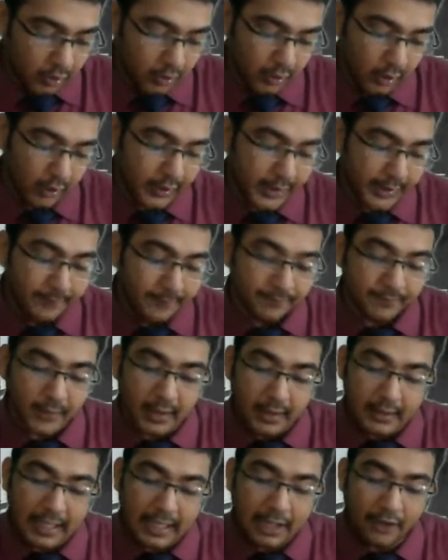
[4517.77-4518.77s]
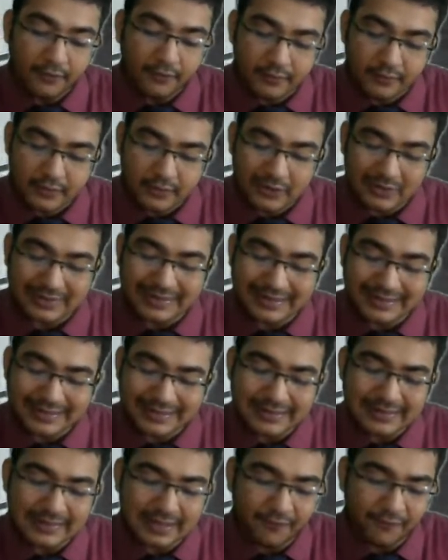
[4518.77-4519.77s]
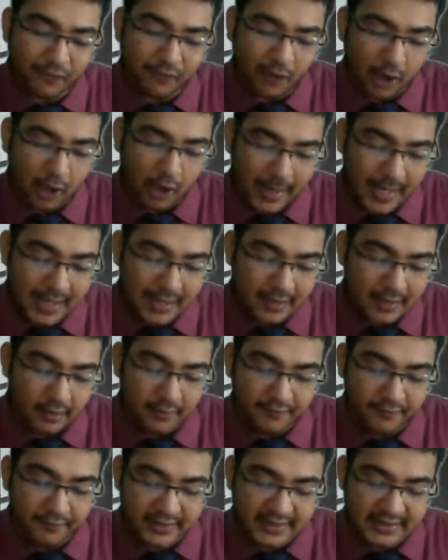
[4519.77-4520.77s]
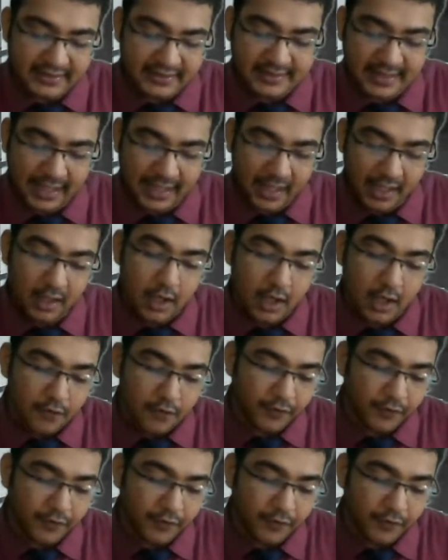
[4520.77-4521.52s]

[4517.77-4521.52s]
Okay, now so this is a format which is there